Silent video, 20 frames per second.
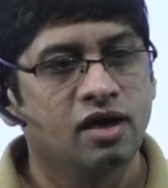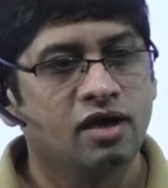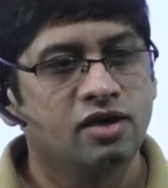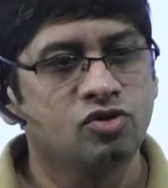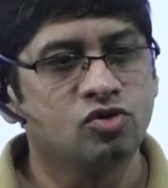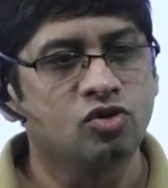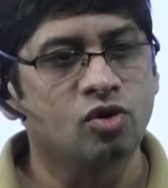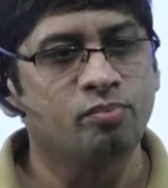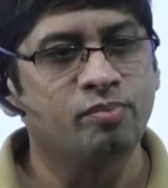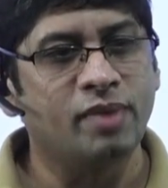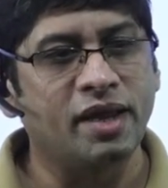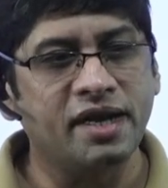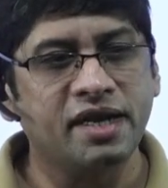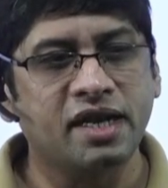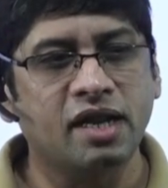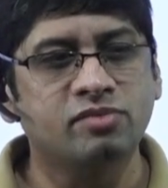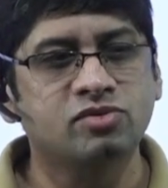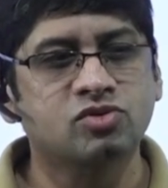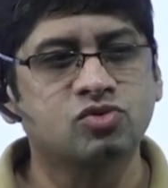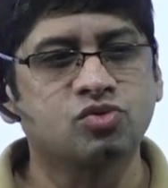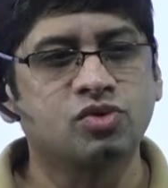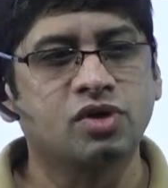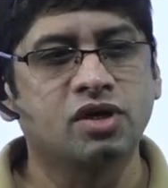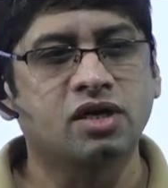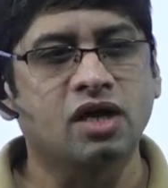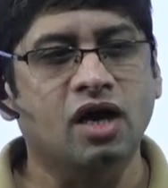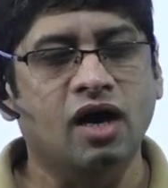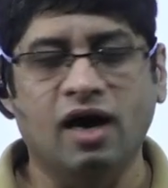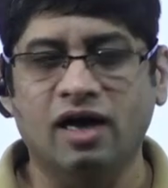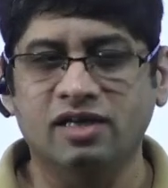You know, many times
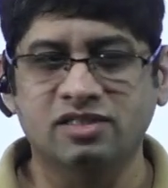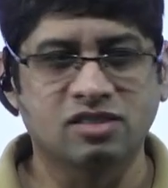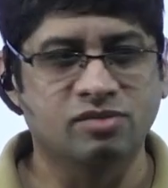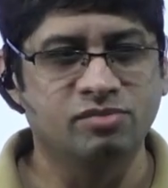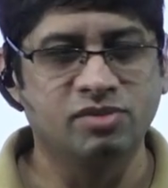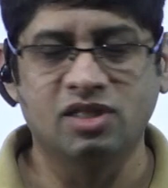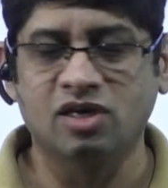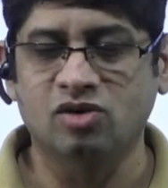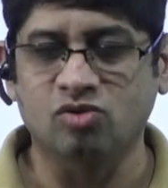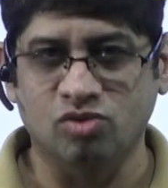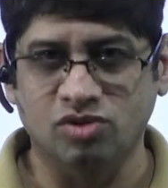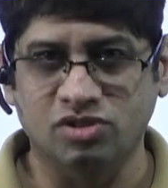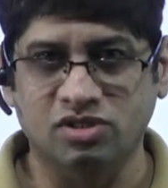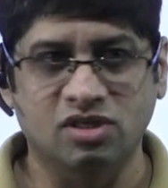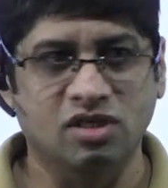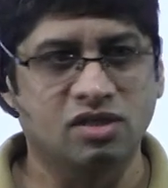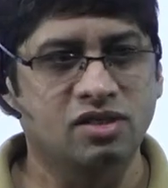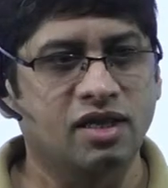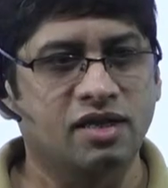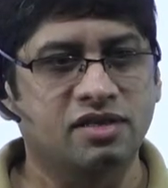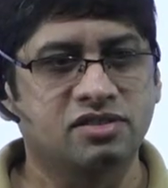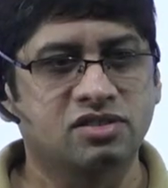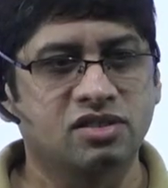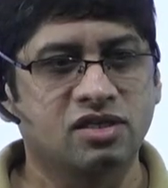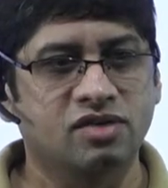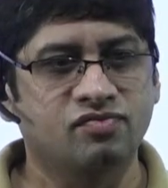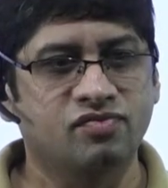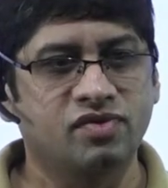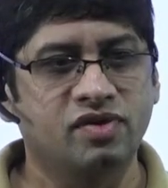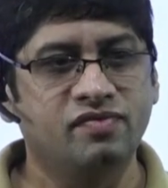students ask me the question that,
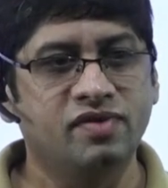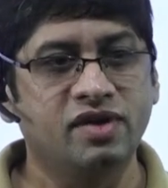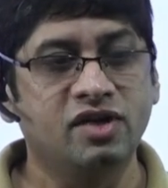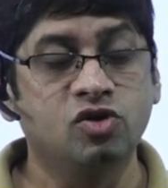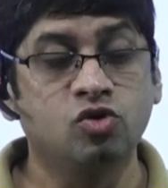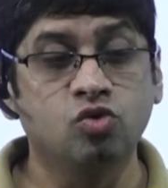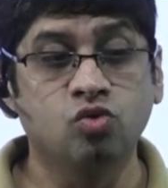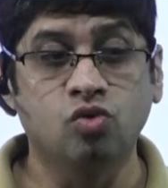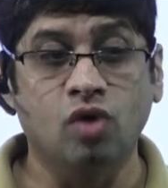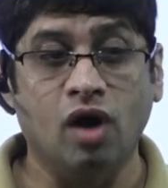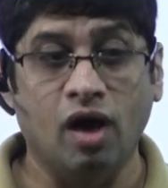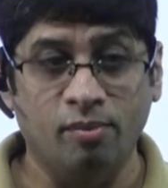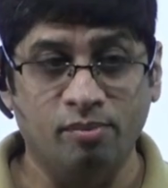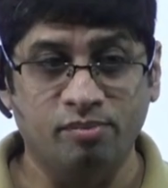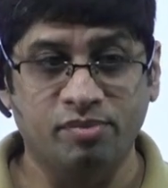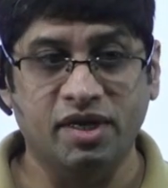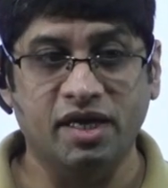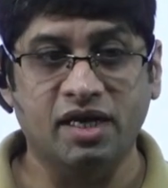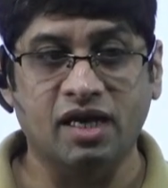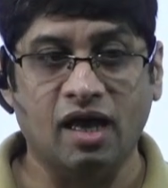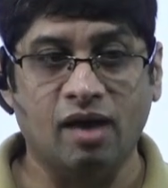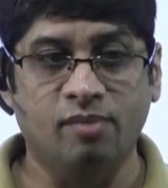sir, we will do MTech,